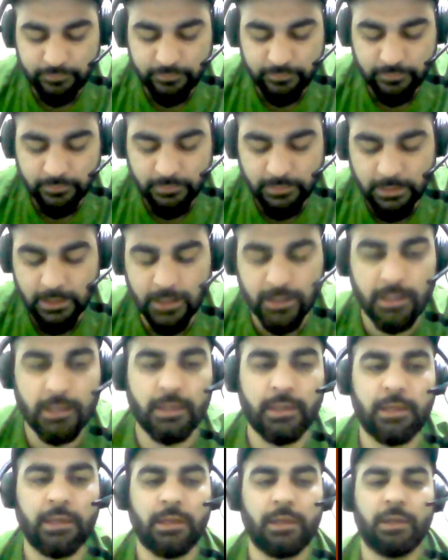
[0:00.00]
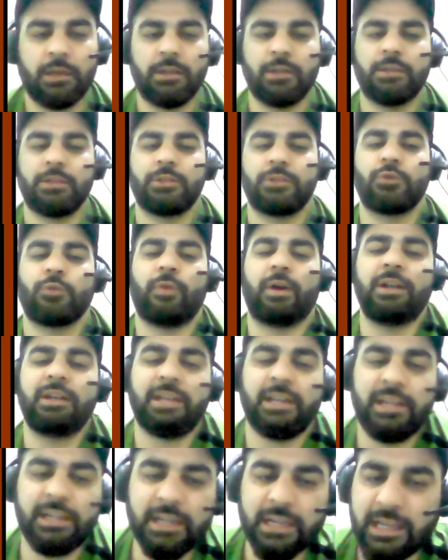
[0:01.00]
Okay, so when
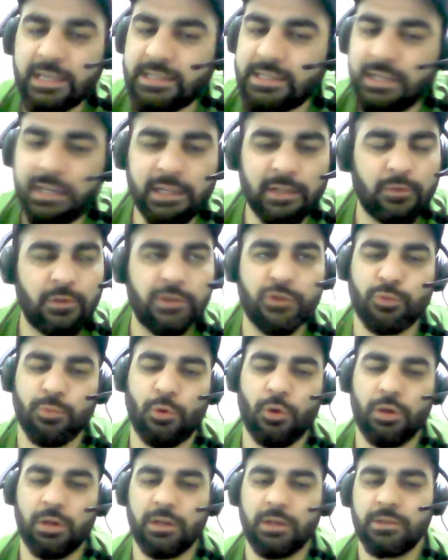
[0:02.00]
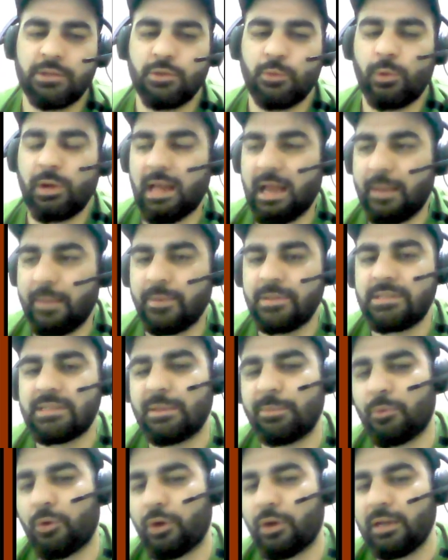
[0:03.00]
training data is relatively small, so what happens,
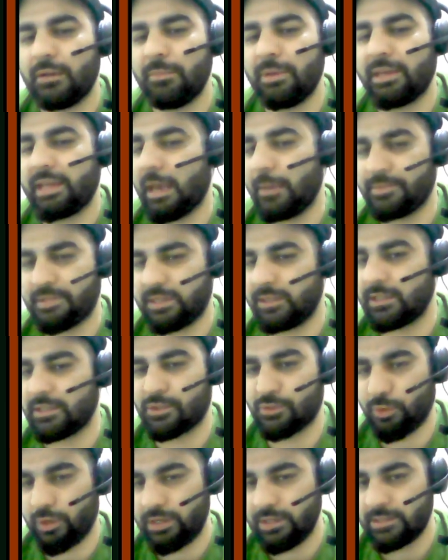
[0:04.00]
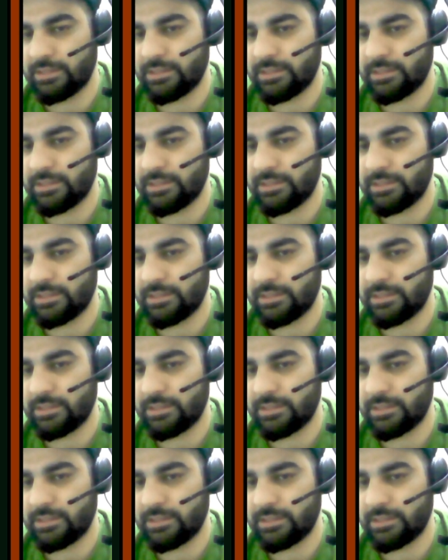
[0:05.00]
the model may capture this noise,